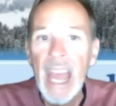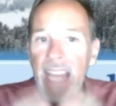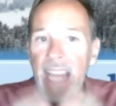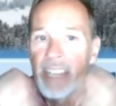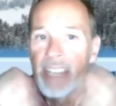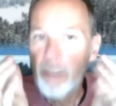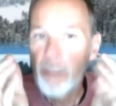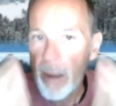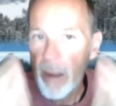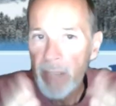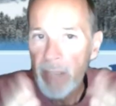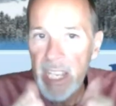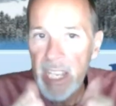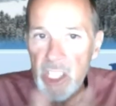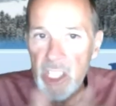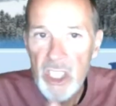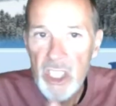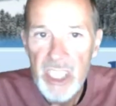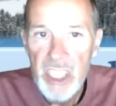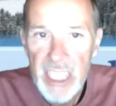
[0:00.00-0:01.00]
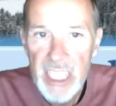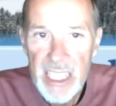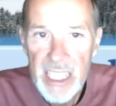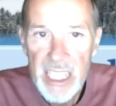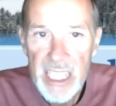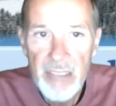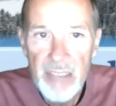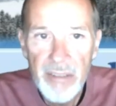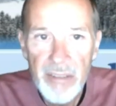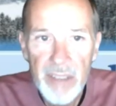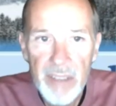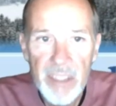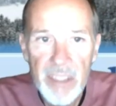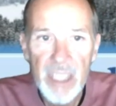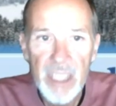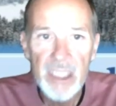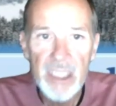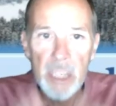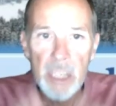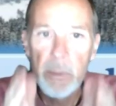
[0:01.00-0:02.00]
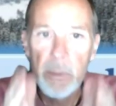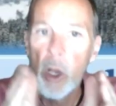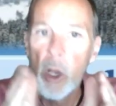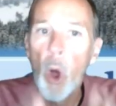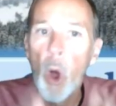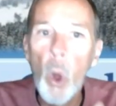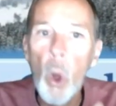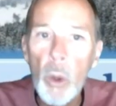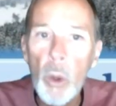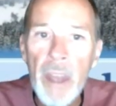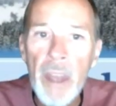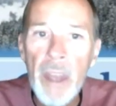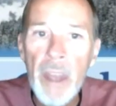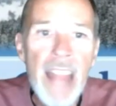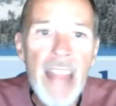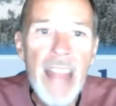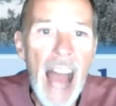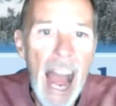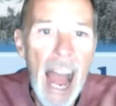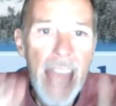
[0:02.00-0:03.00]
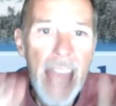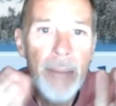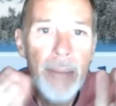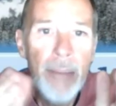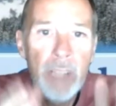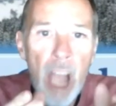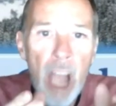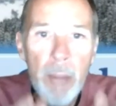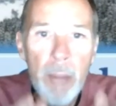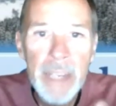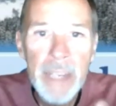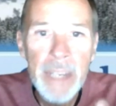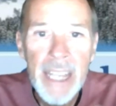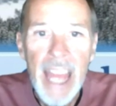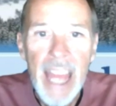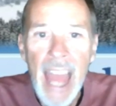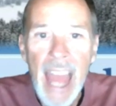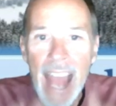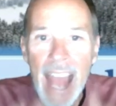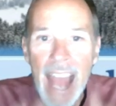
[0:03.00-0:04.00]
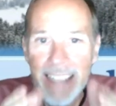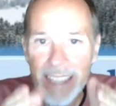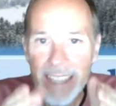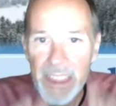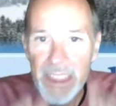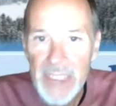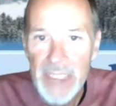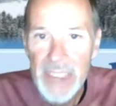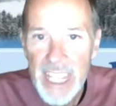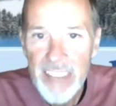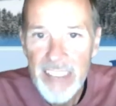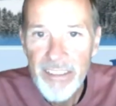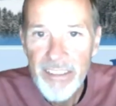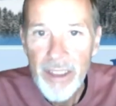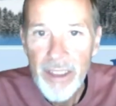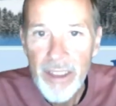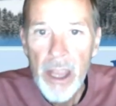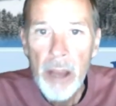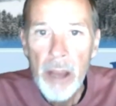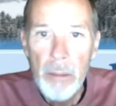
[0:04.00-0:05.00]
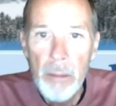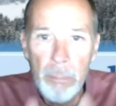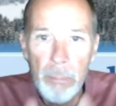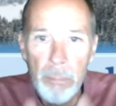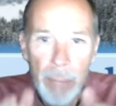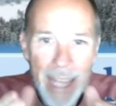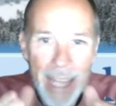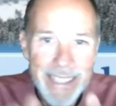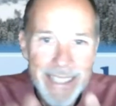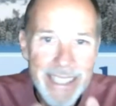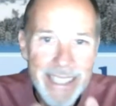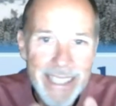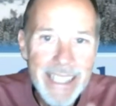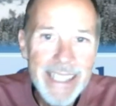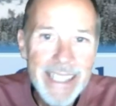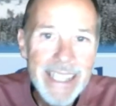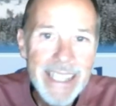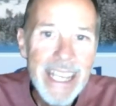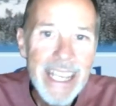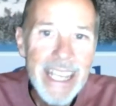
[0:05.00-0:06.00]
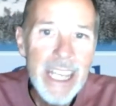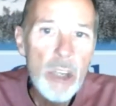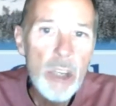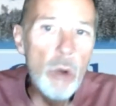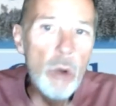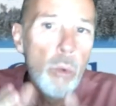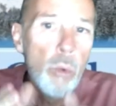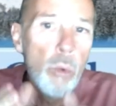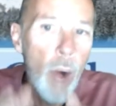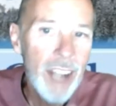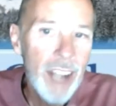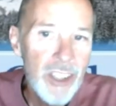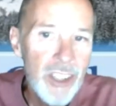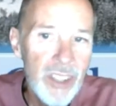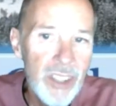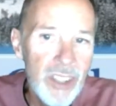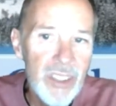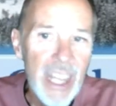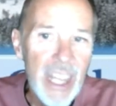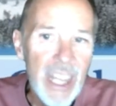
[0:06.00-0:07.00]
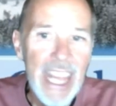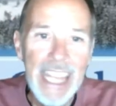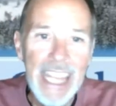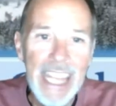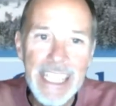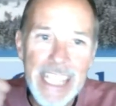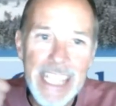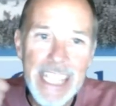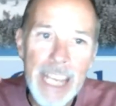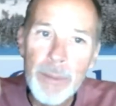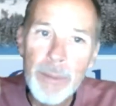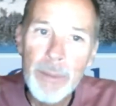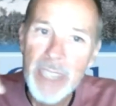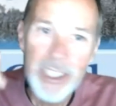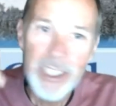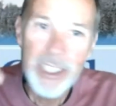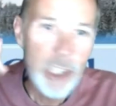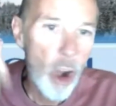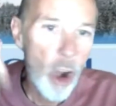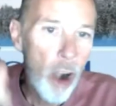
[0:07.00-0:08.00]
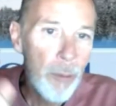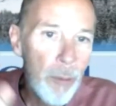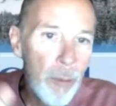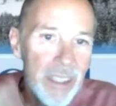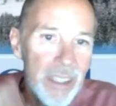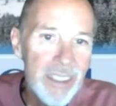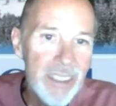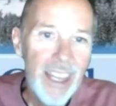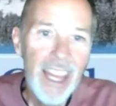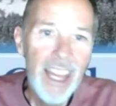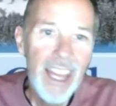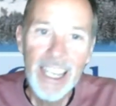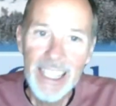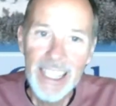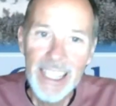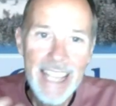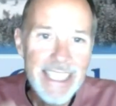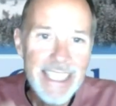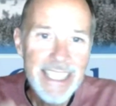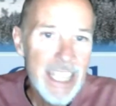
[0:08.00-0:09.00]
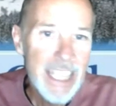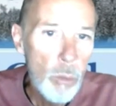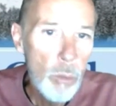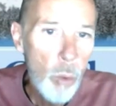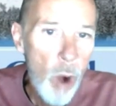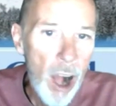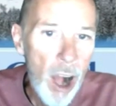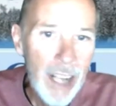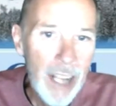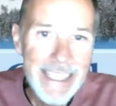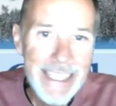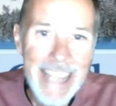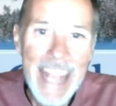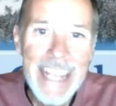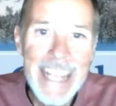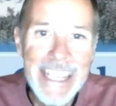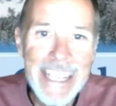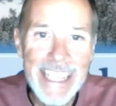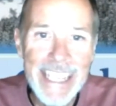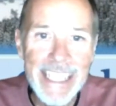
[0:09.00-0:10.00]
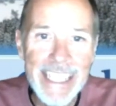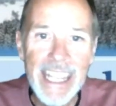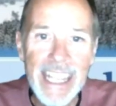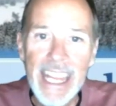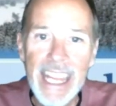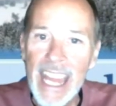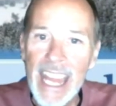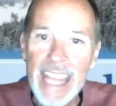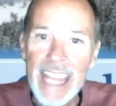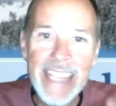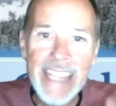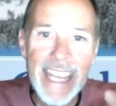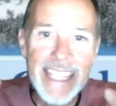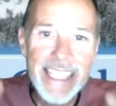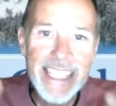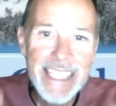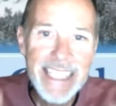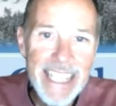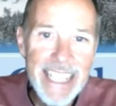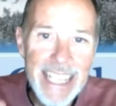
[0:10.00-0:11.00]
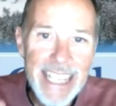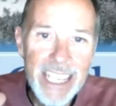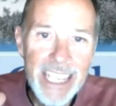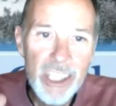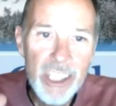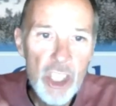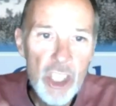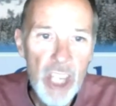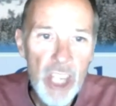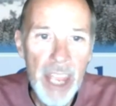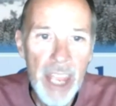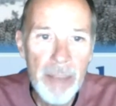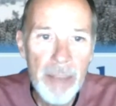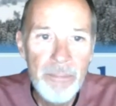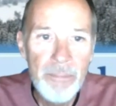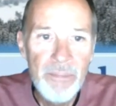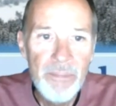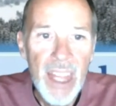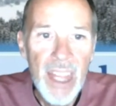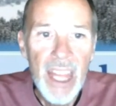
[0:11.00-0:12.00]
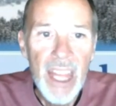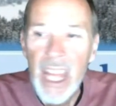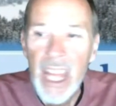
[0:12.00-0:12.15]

And in Revelation 16, 15, it says, "Behold, I am coming as a thief. Blessed is he who watches and keeps his garments, lest he walk naked and they see his shame."